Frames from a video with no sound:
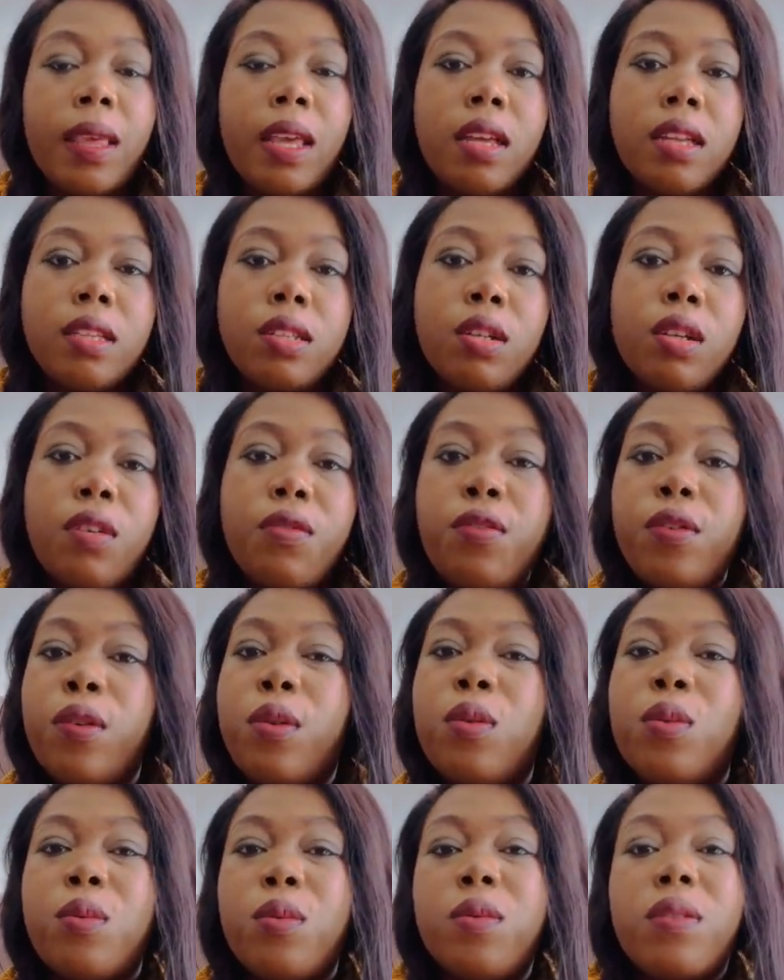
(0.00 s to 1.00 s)
So
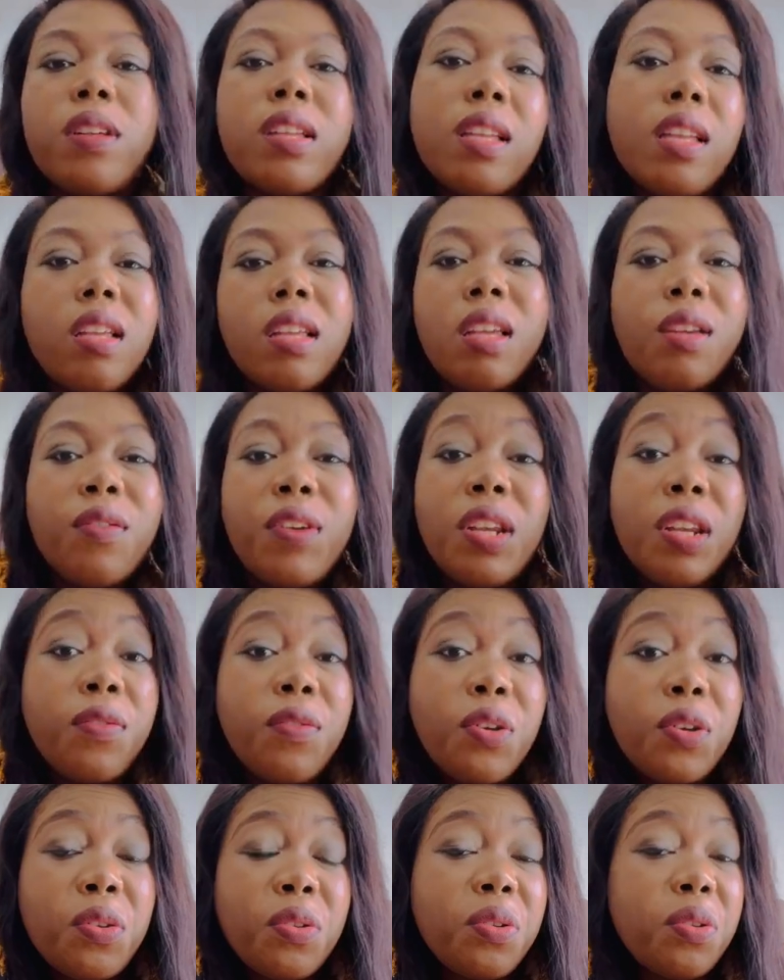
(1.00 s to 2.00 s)
even if
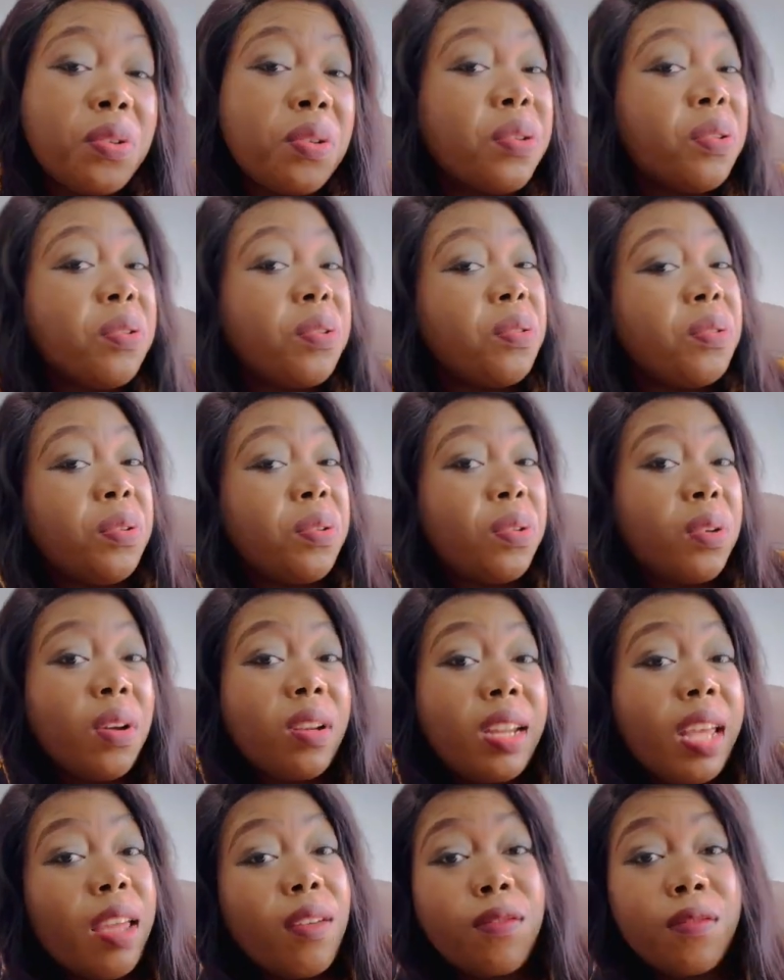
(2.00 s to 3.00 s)
you
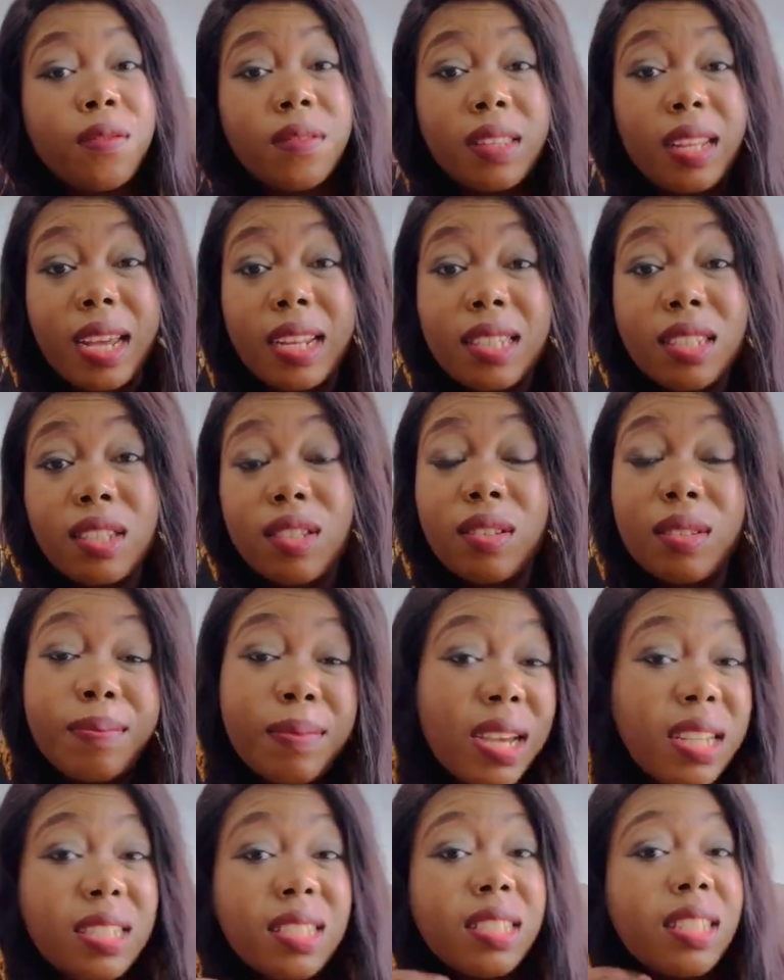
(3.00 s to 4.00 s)
don't have that
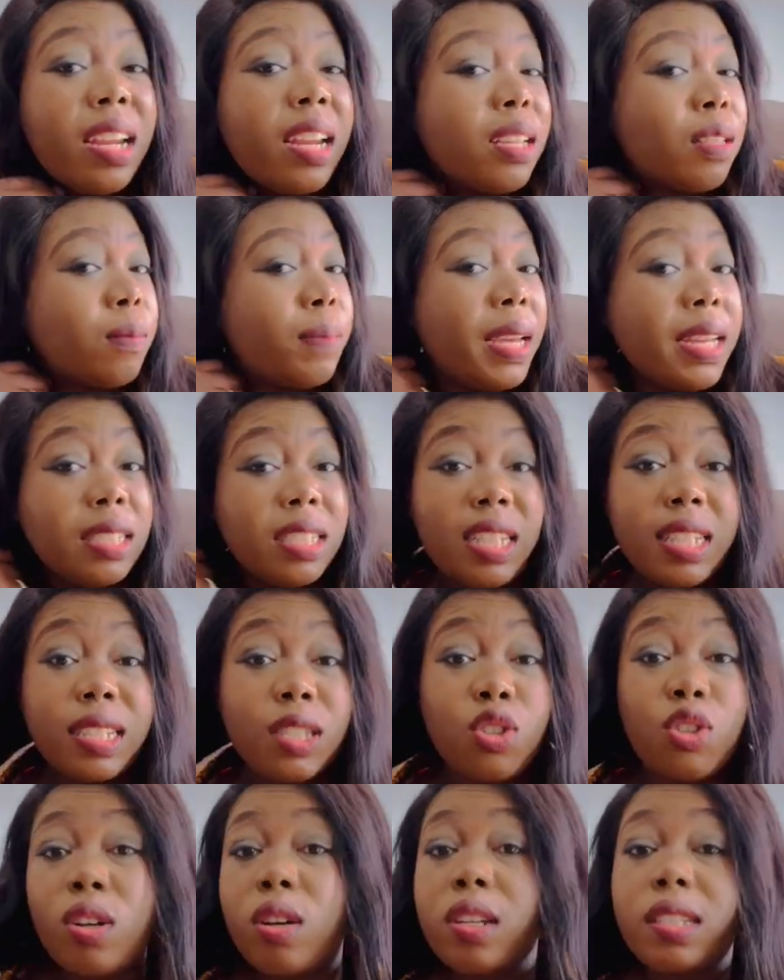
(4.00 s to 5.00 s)
much strength, but
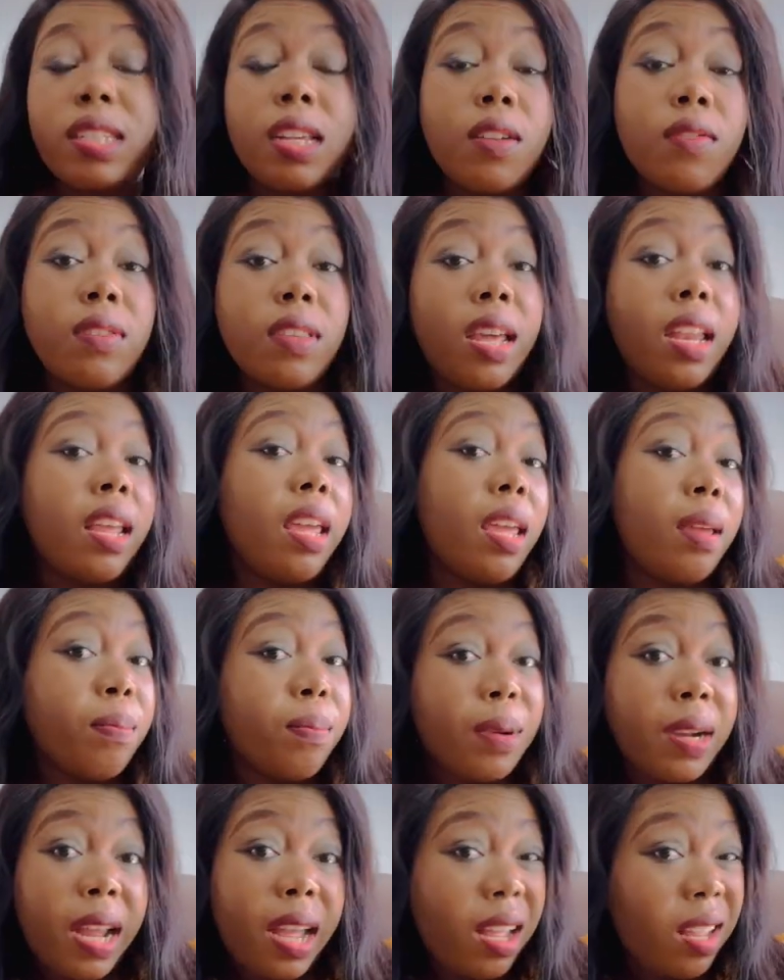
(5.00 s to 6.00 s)
just show yourself that, hey,
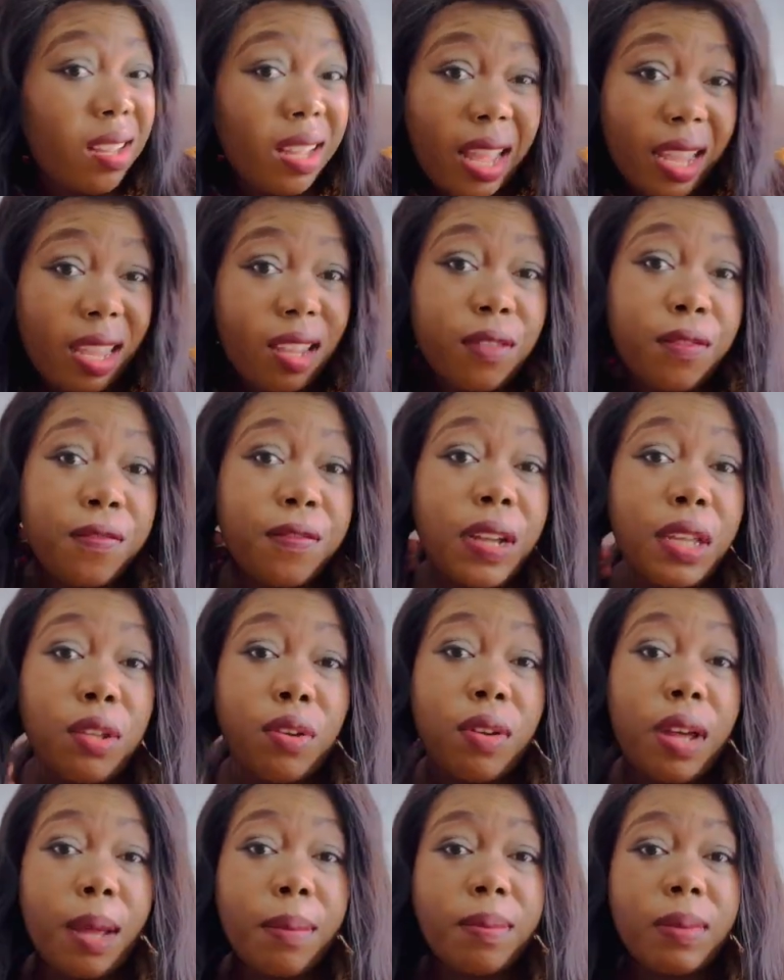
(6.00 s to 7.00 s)
bruh, I can fuck
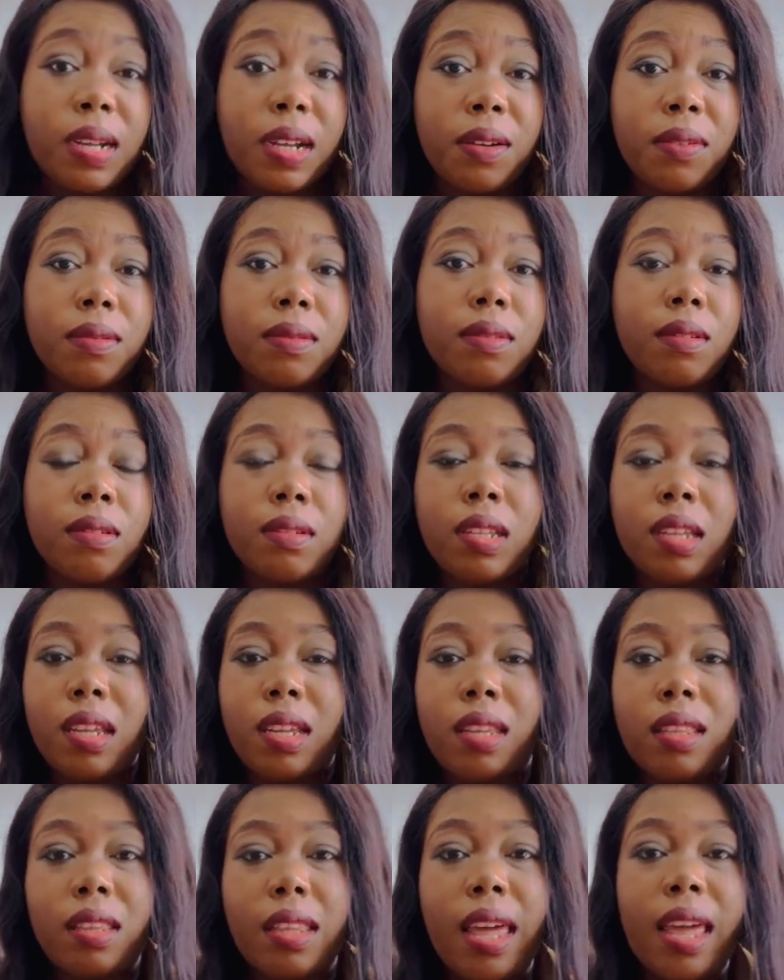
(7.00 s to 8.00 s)
you up now.
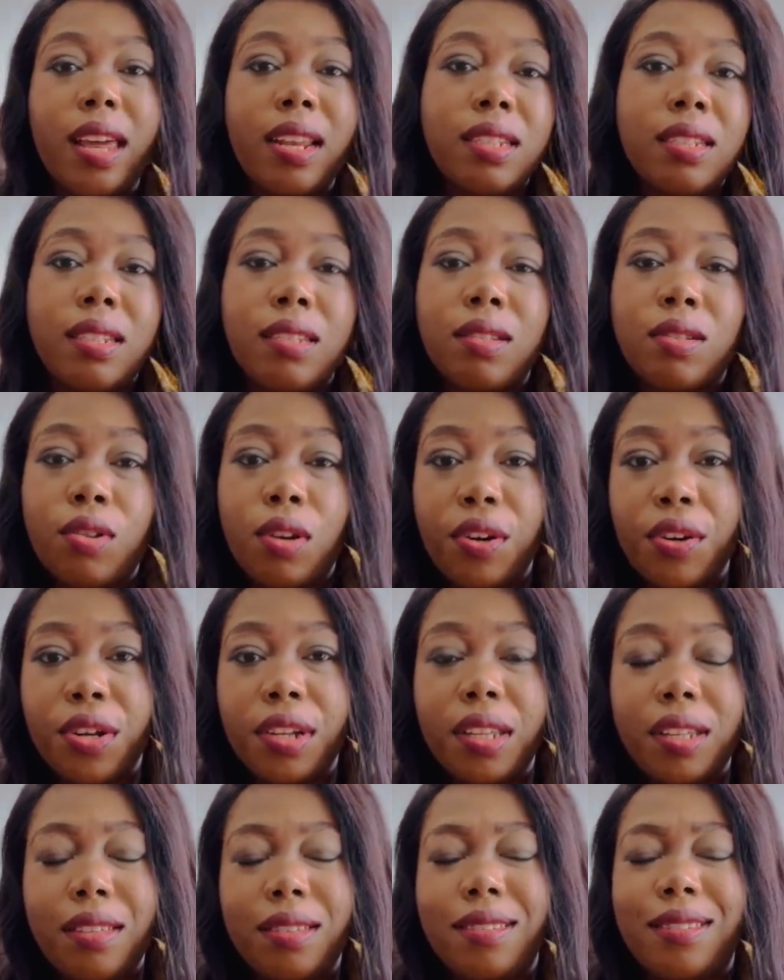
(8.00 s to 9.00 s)
Okay,
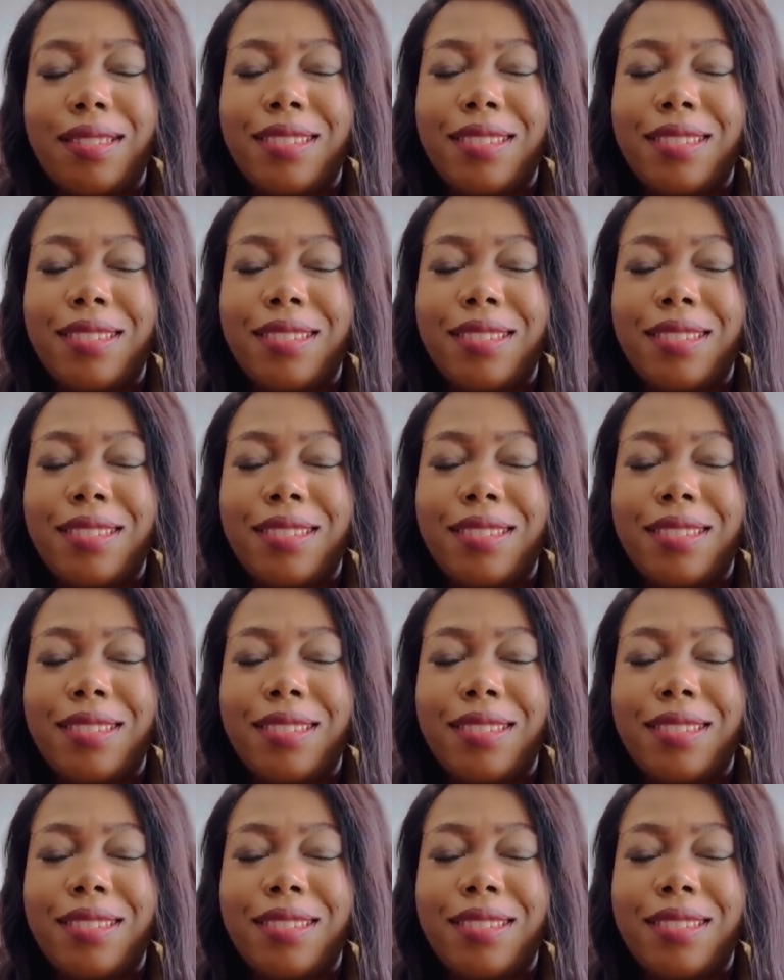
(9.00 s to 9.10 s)
sorry.